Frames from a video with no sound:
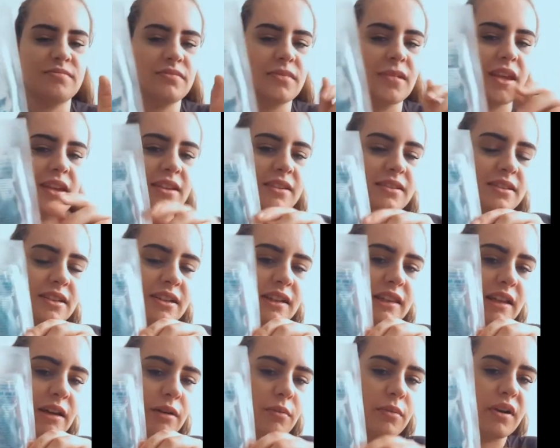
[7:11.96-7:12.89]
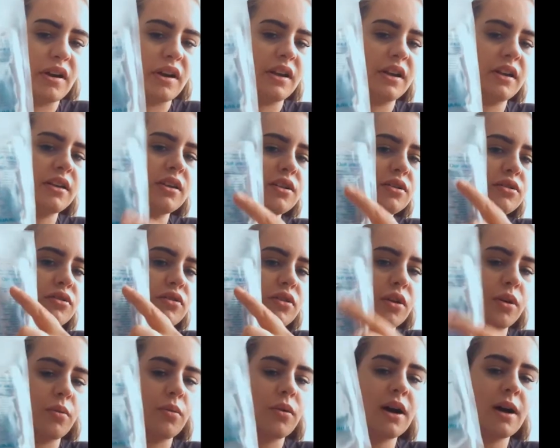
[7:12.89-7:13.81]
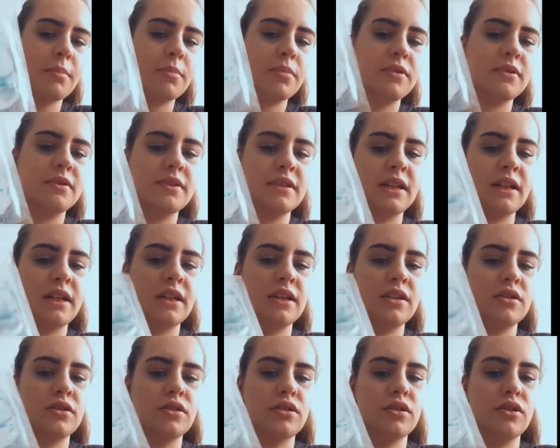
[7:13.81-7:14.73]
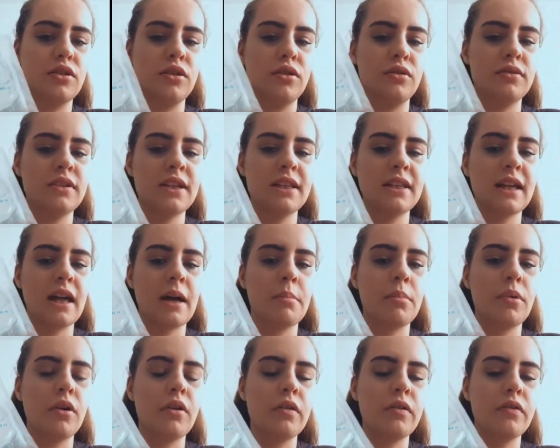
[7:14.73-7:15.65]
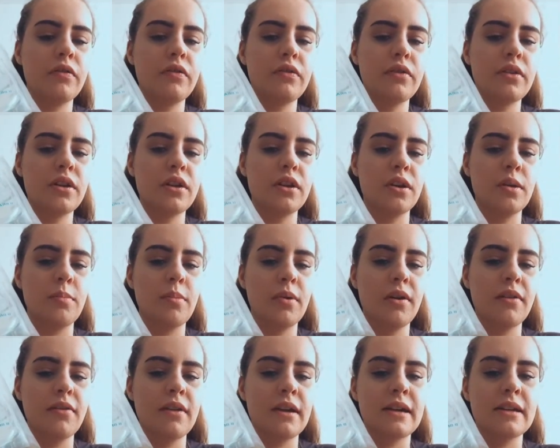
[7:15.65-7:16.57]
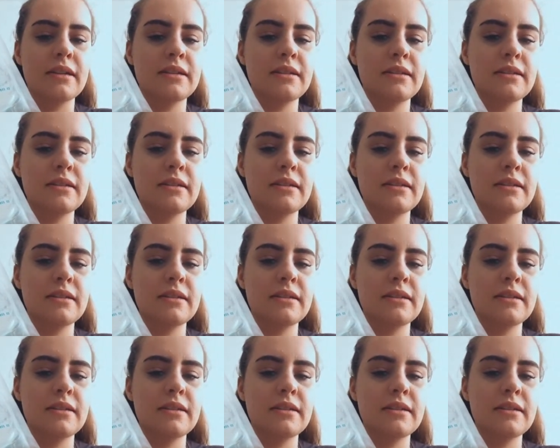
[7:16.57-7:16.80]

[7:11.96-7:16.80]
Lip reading: easier that way. So what happens is you take the cap off, you put this